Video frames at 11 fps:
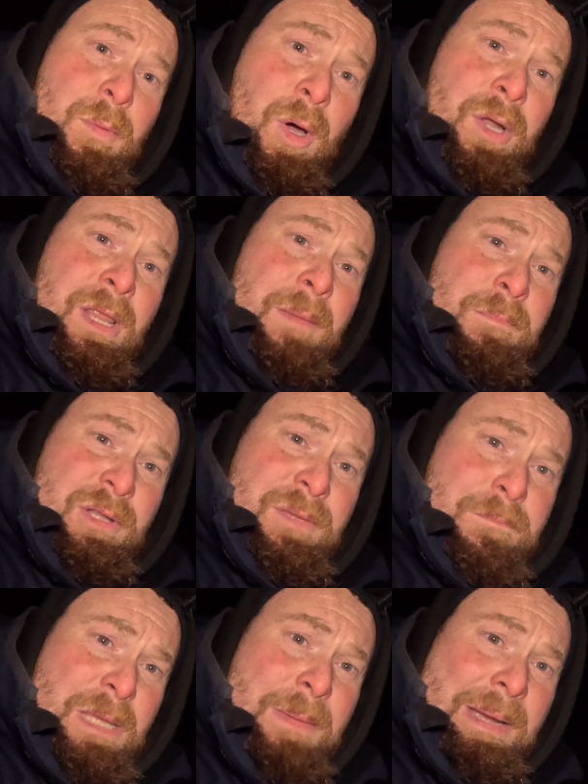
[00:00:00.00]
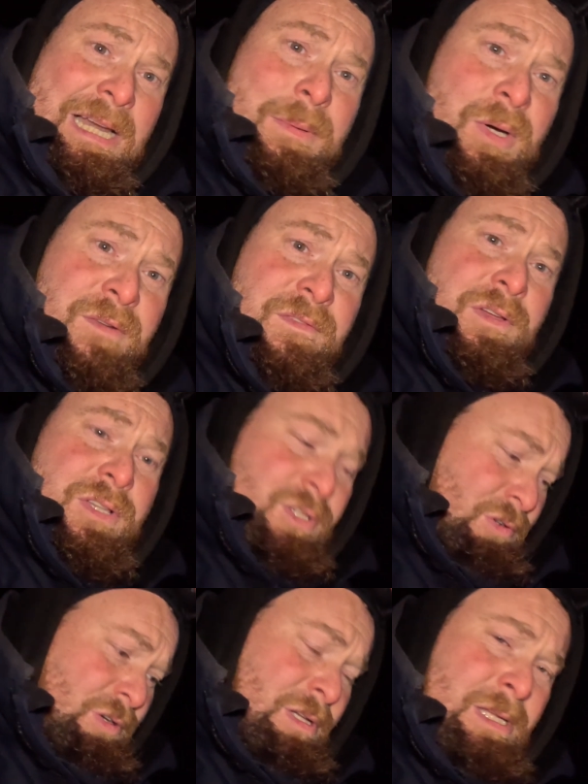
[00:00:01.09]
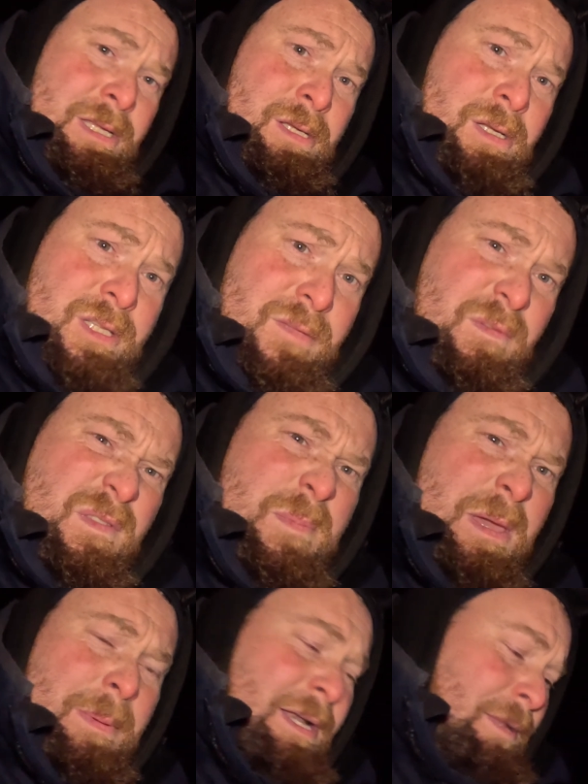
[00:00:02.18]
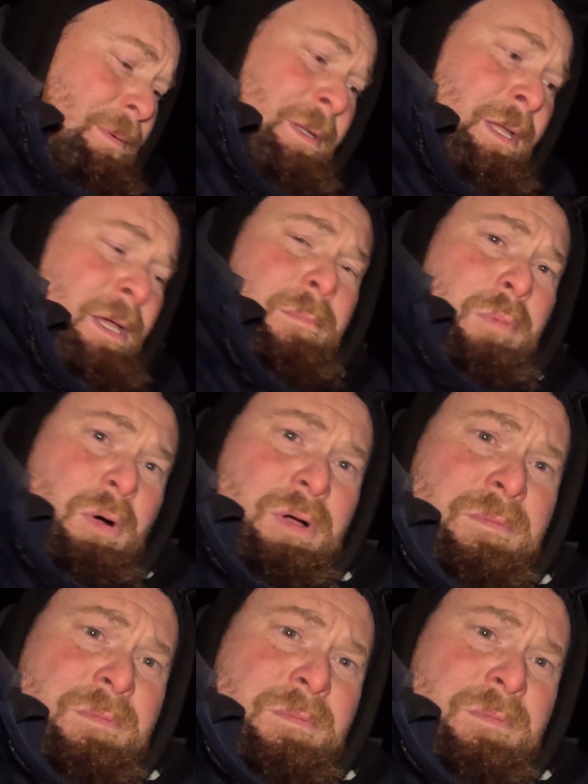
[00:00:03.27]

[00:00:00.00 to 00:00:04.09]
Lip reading: on and then put a paper clip on first, so it's above the paper clip. But